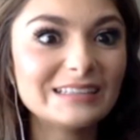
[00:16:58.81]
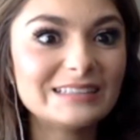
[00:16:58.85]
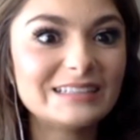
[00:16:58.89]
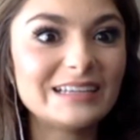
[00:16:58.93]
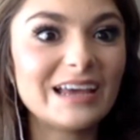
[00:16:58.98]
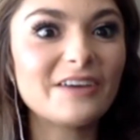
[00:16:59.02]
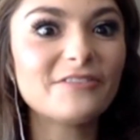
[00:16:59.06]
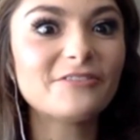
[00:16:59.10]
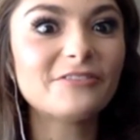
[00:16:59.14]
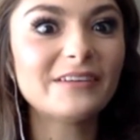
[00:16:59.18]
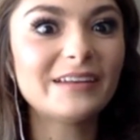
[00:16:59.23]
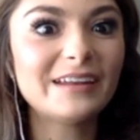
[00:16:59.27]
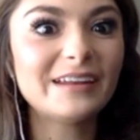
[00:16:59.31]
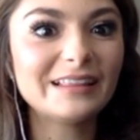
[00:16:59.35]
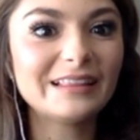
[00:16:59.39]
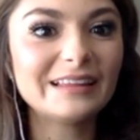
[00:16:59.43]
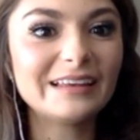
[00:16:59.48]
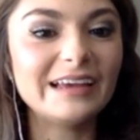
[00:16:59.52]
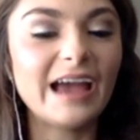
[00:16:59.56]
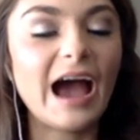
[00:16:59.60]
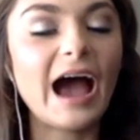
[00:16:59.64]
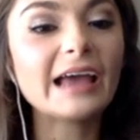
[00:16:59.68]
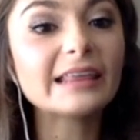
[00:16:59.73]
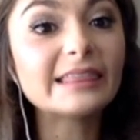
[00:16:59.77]
Definitely.
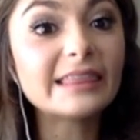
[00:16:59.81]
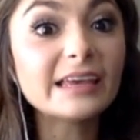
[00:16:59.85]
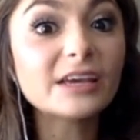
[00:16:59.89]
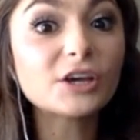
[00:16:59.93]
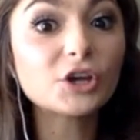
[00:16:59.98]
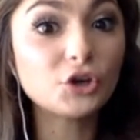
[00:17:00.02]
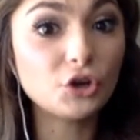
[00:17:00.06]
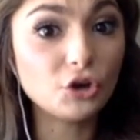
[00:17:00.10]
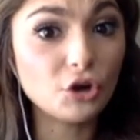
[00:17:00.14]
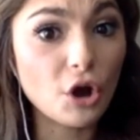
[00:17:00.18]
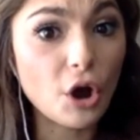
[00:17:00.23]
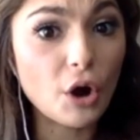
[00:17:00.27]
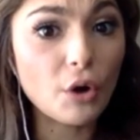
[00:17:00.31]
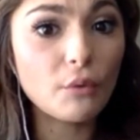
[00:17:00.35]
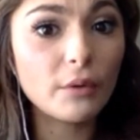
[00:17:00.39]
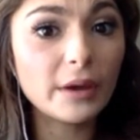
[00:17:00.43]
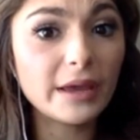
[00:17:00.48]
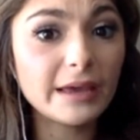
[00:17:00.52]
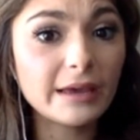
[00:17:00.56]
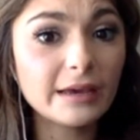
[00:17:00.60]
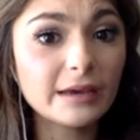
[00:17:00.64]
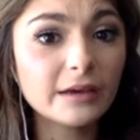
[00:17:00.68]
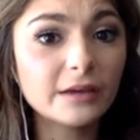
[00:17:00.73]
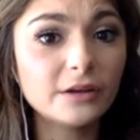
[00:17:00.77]
I think knowing
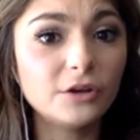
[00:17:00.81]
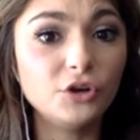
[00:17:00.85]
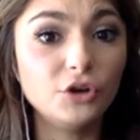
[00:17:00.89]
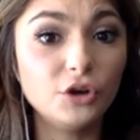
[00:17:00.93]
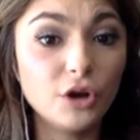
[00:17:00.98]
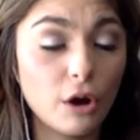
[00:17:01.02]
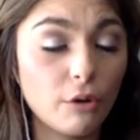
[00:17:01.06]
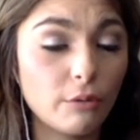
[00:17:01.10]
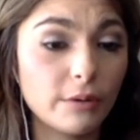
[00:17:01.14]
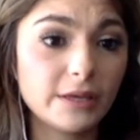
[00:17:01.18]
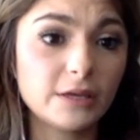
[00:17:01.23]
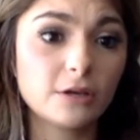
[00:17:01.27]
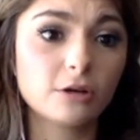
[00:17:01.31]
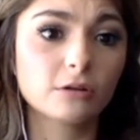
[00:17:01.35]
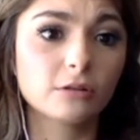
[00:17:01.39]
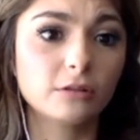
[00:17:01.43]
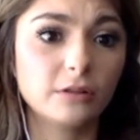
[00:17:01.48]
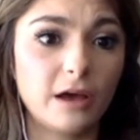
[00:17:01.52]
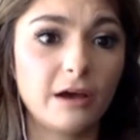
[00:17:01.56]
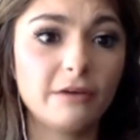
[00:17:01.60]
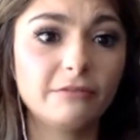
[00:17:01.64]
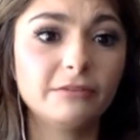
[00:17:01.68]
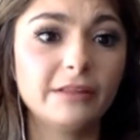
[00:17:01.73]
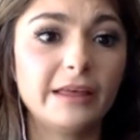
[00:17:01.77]
your love
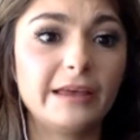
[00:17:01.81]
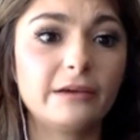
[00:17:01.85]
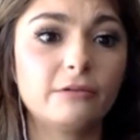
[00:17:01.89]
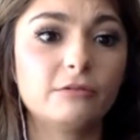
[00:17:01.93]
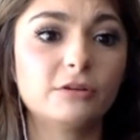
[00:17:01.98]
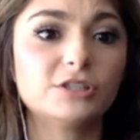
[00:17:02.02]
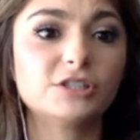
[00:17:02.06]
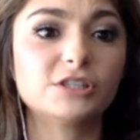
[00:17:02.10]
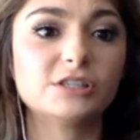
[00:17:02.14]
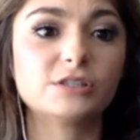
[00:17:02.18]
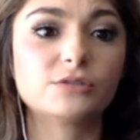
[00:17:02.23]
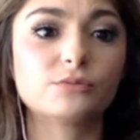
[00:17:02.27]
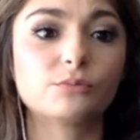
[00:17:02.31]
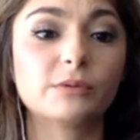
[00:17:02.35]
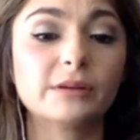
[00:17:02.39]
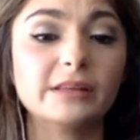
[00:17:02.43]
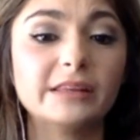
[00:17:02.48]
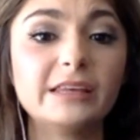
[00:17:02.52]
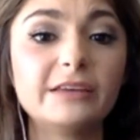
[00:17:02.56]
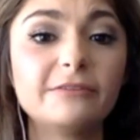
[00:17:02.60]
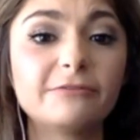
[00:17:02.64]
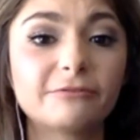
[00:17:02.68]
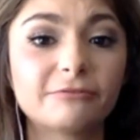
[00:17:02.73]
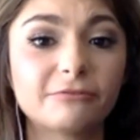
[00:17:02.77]
languages really
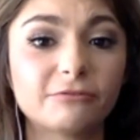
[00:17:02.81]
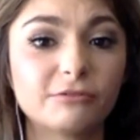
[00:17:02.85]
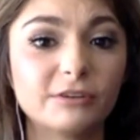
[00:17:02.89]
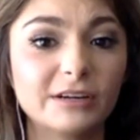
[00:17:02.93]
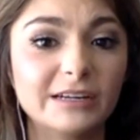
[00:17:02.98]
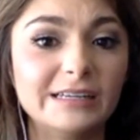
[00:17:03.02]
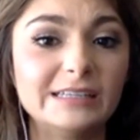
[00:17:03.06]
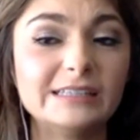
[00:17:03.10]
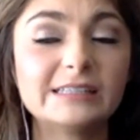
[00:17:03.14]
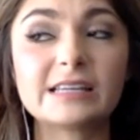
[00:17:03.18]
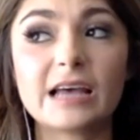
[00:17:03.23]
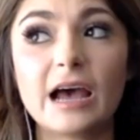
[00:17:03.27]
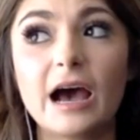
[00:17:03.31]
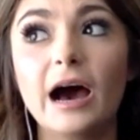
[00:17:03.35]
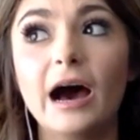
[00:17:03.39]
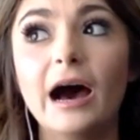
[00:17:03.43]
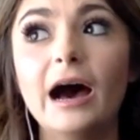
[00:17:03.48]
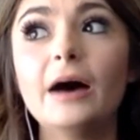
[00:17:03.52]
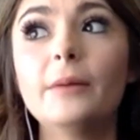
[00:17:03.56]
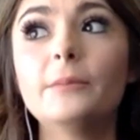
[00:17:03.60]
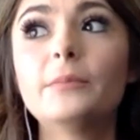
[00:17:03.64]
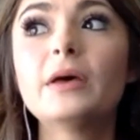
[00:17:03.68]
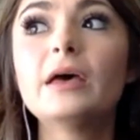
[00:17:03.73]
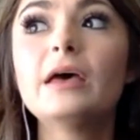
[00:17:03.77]
frees up
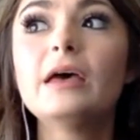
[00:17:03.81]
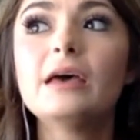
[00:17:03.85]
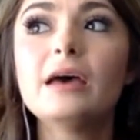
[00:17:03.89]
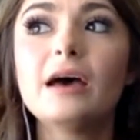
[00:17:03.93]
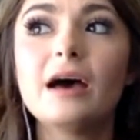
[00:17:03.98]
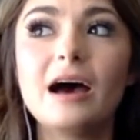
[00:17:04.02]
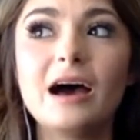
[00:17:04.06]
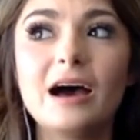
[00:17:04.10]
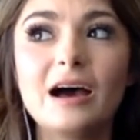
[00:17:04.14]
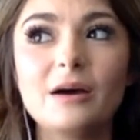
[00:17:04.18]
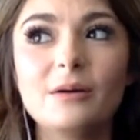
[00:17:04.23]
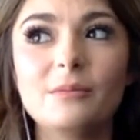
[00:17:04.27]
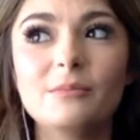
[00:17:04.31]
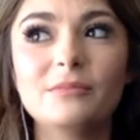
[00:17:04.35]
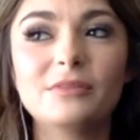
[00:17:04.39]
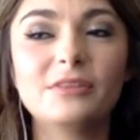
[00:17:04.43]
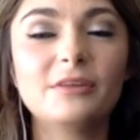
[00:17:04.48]
the